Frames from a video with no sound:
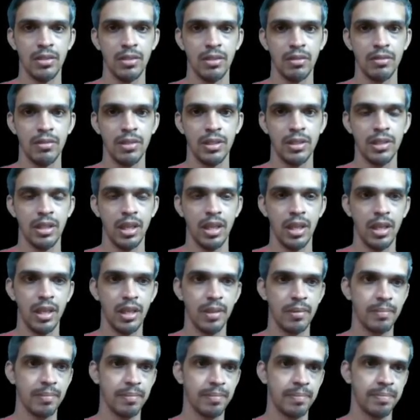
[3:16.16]
size of this
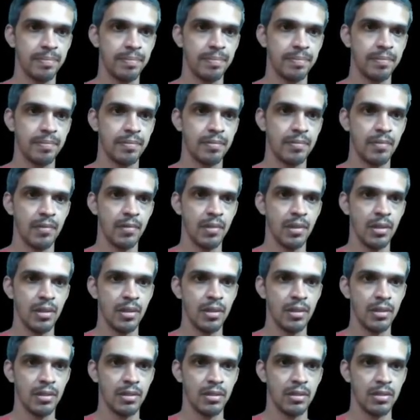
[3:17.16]
array.
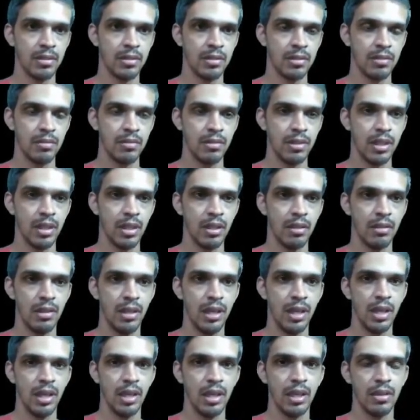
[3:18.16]
So we
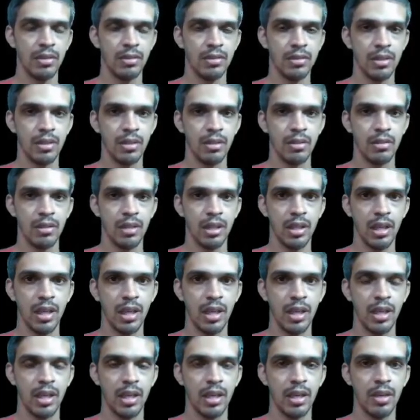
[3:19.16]
have L equal to 0
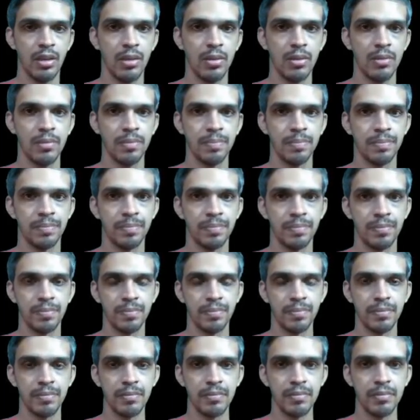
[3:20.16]
and R equal to,
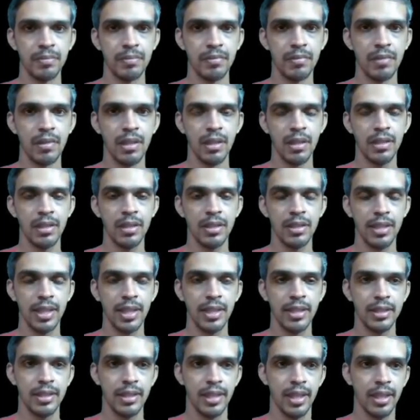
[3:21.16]
in
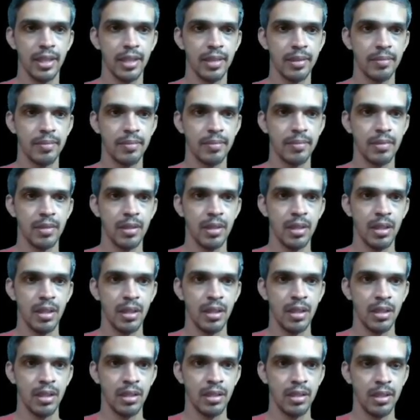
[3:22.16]
this case, 10.
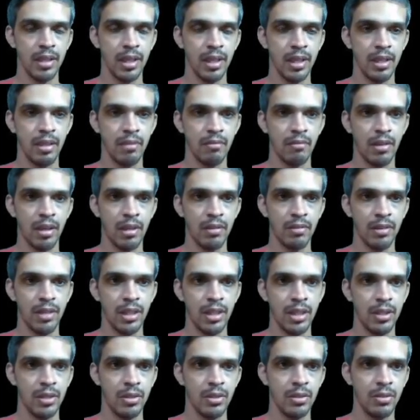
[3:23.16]
Then
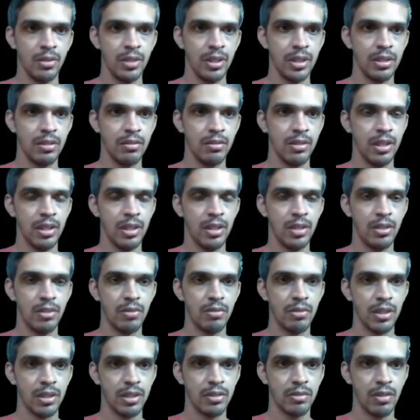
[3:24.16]
what we need to do is, we
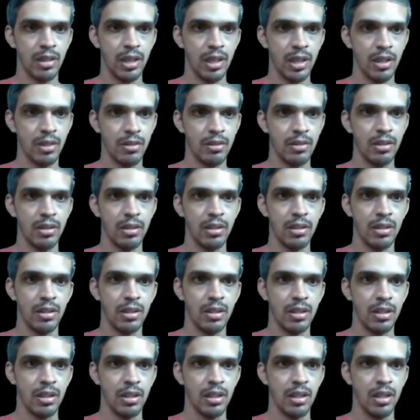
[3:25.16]
need to first find out
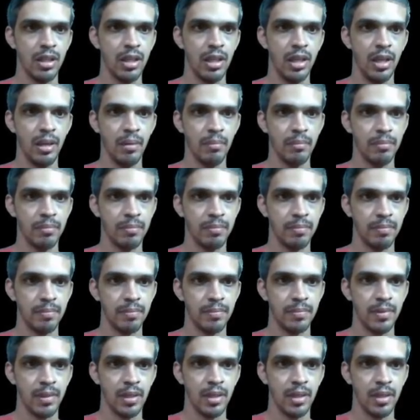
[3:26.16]
m.